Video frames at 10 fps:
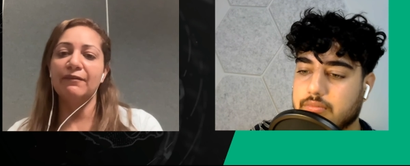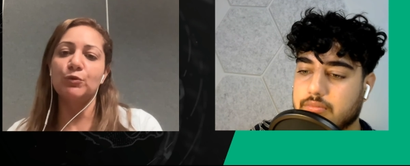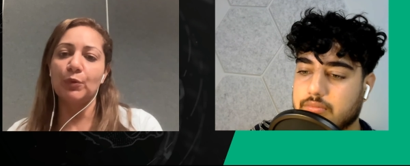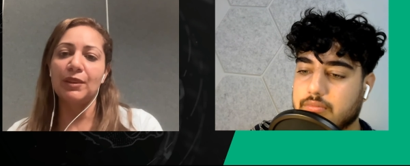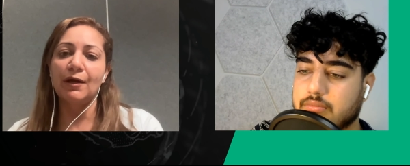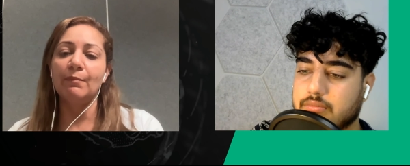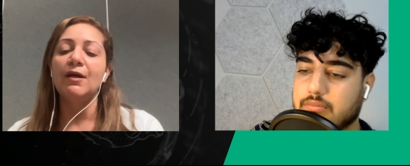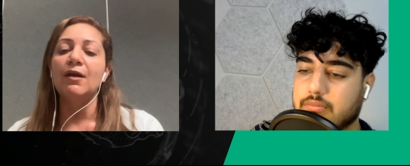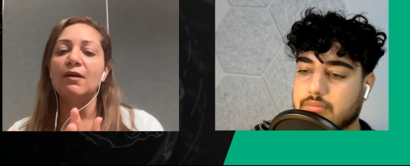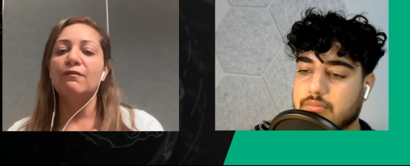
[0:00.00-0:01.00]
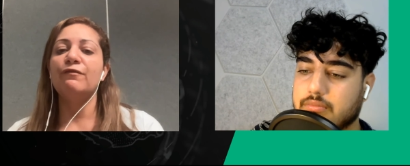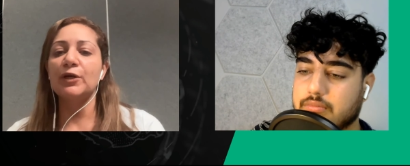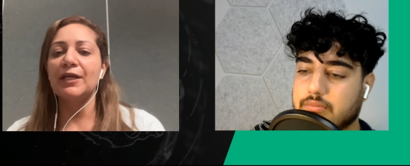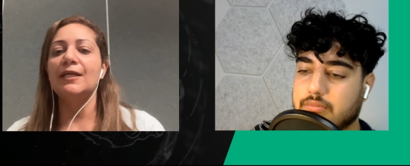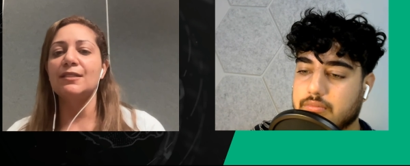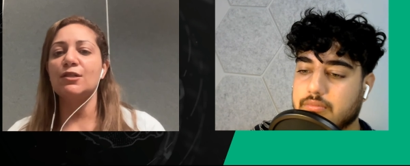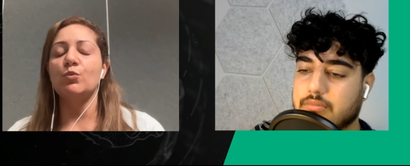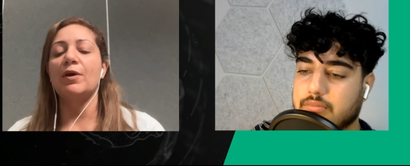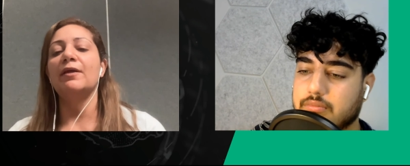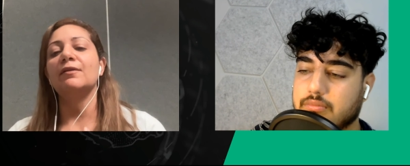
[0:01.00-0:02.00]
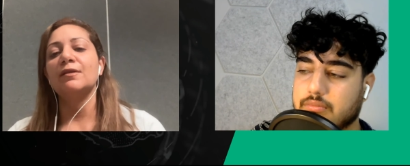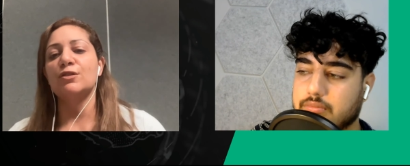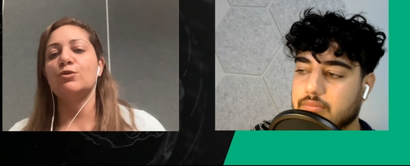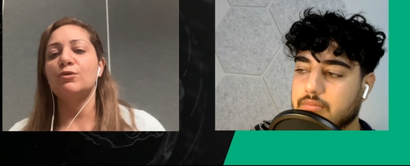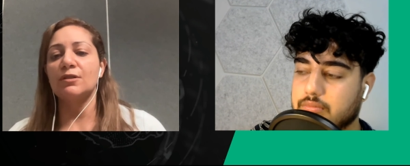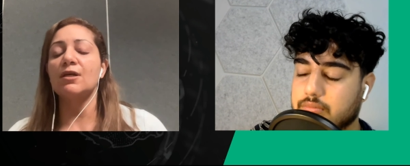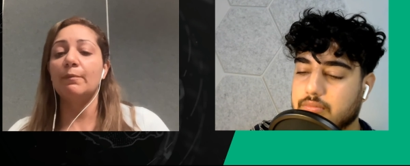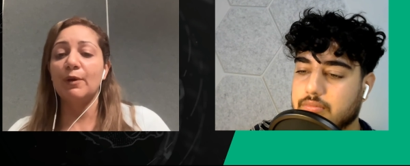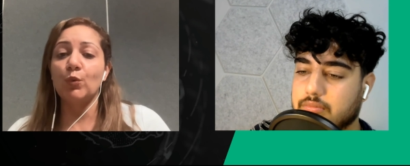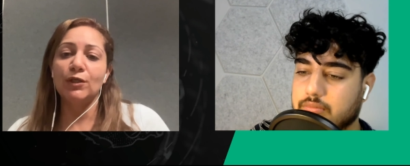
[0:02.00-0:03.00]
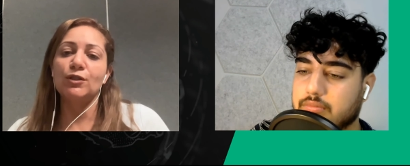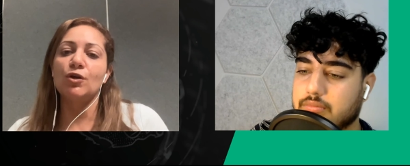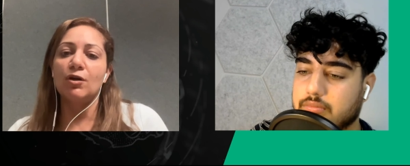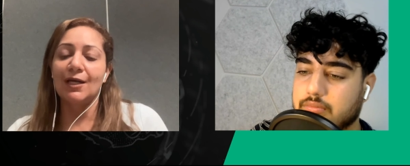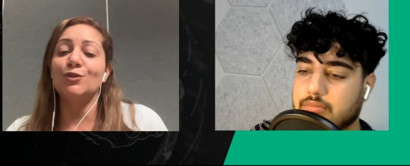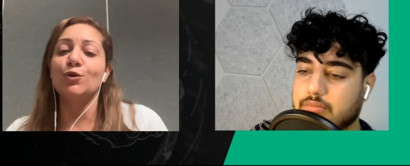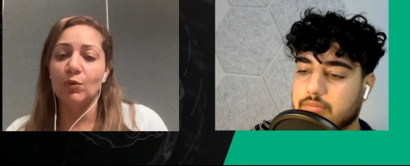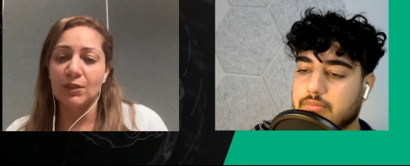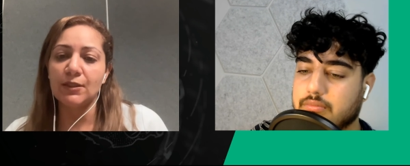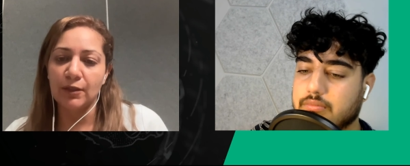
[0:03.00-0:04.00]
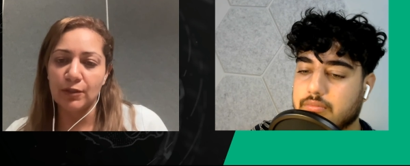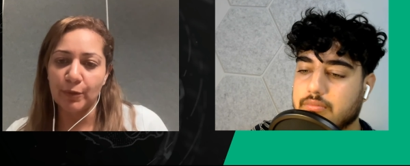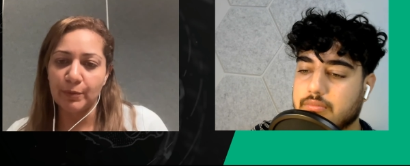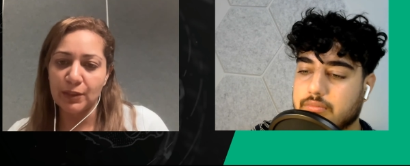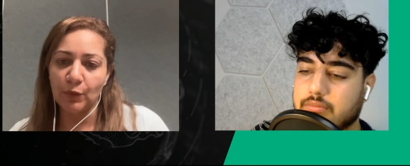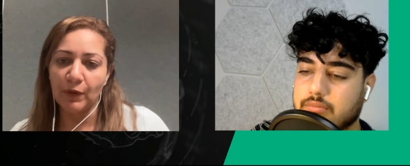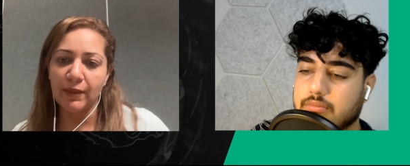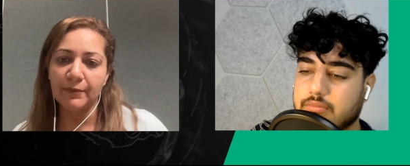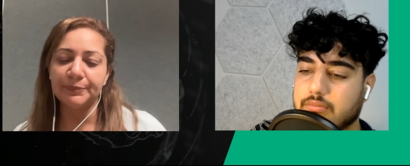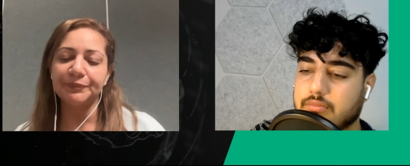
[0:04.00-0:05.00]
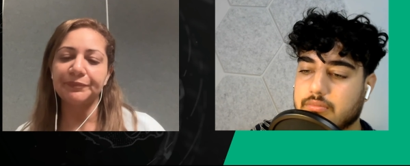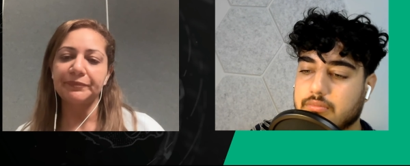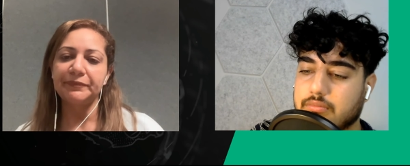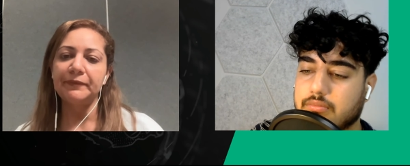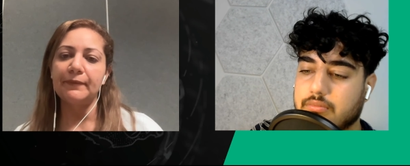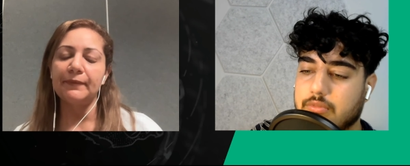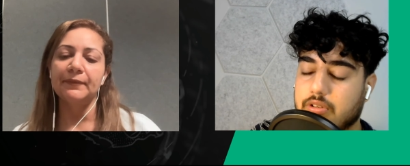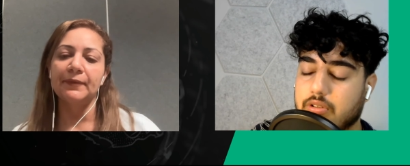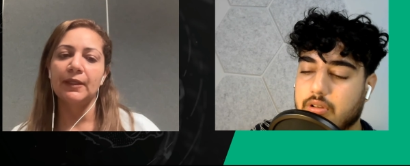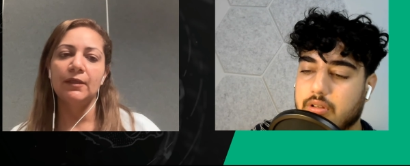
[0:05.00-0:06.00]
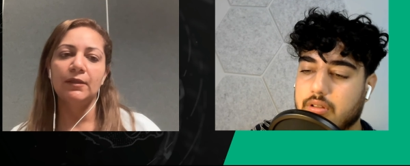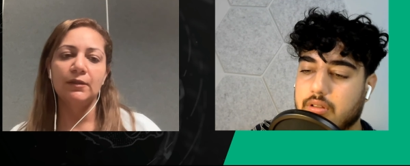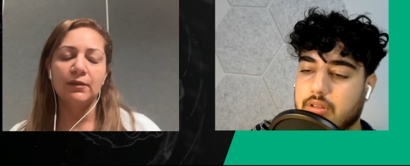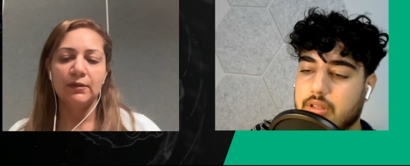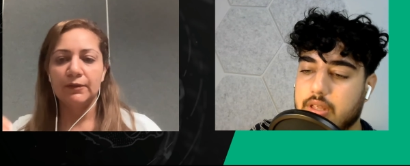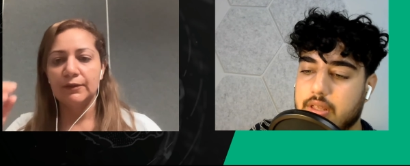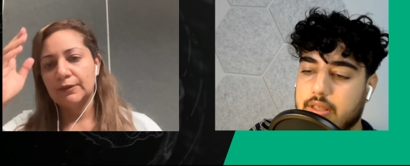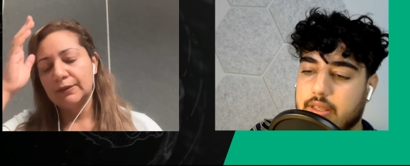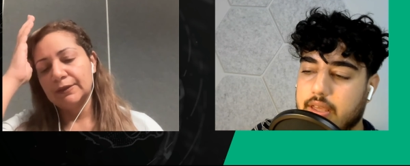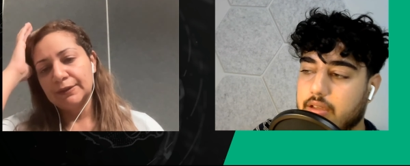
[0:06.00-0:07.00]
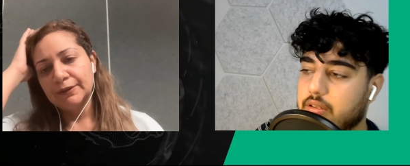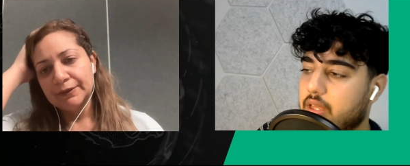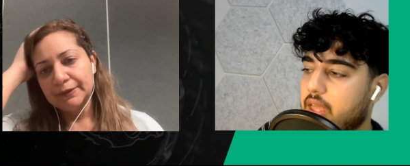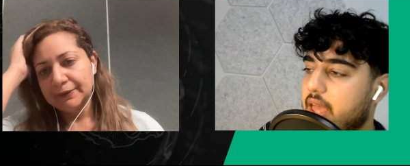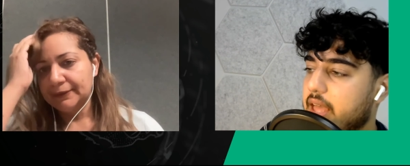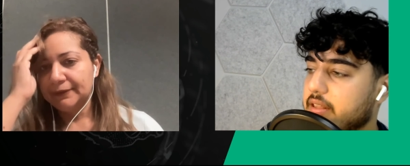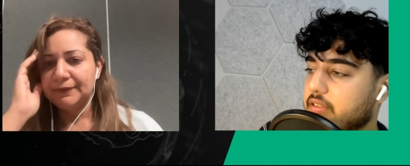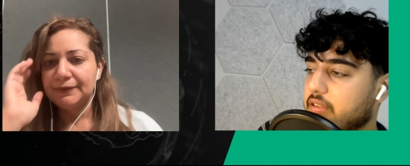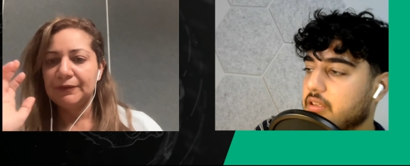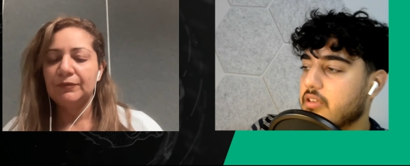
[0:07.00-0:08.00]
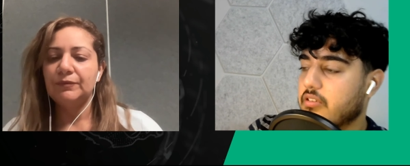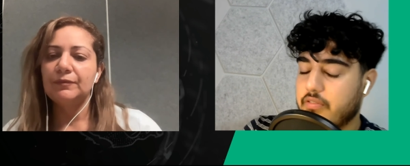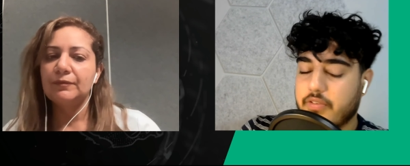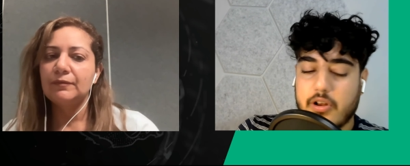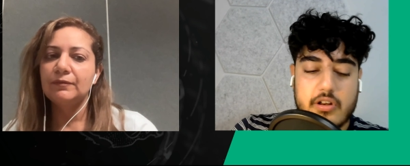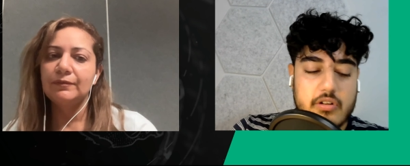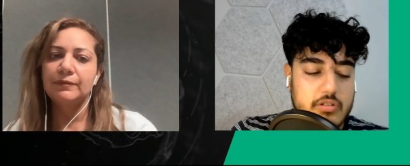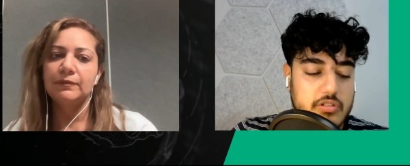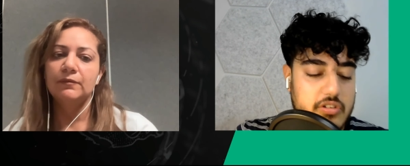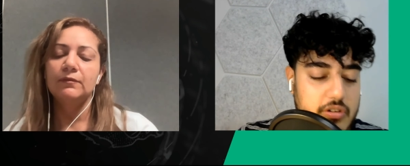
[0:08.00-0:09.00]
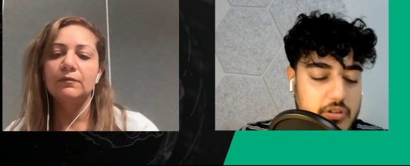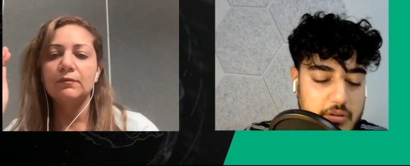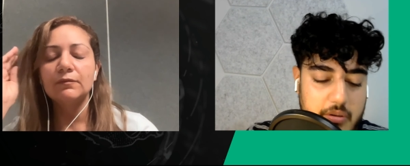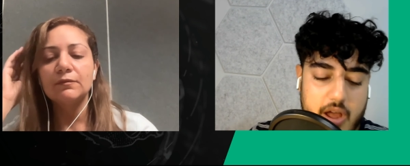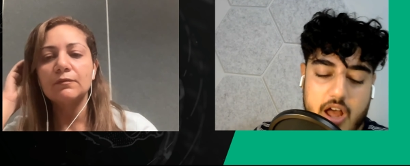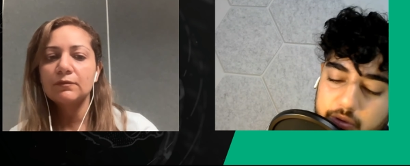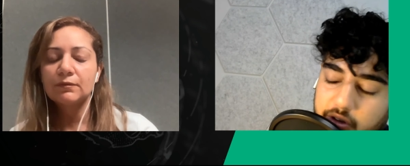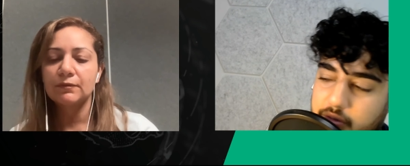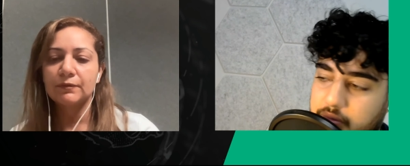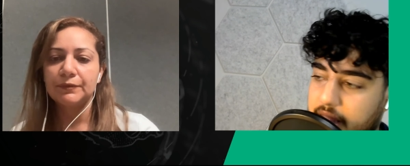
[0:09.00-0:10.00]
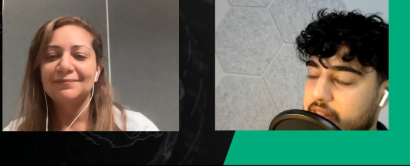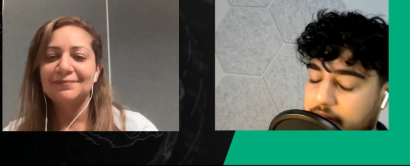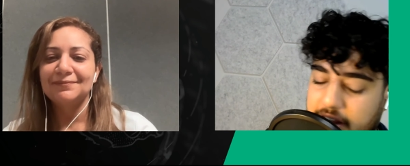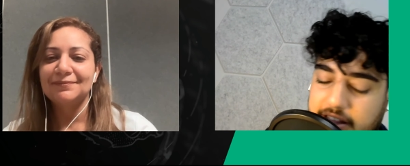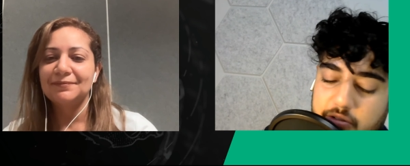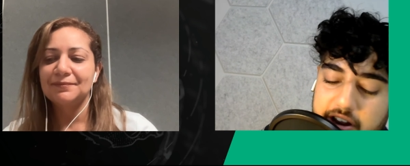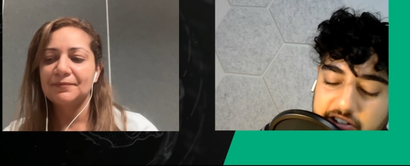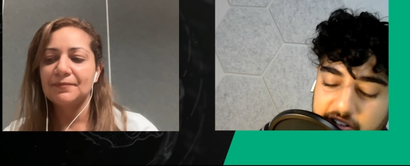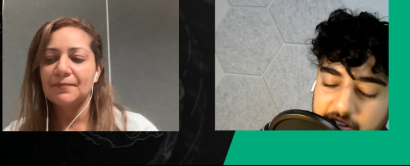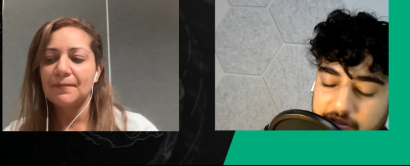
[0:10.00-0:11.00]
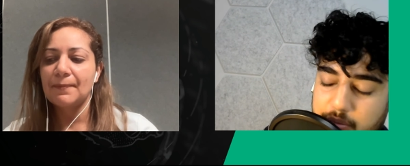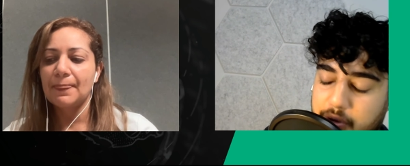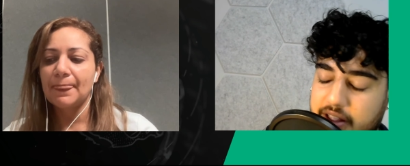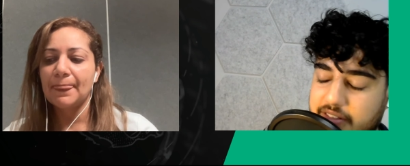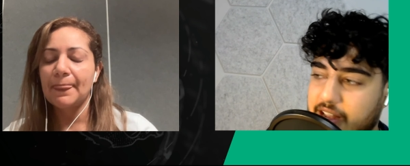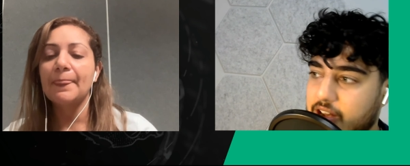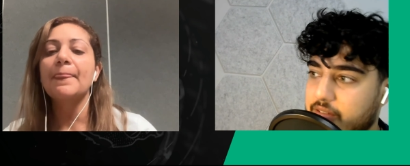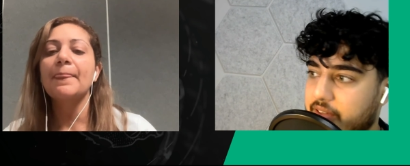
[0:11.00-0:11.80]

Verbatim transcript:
Speaker 1: left with them for cases when students come and want to talk and don't want an interpreter with them.
Speaker 2: Sure. Yeah. And so you've alluded on to also different iterations of the Bright Sign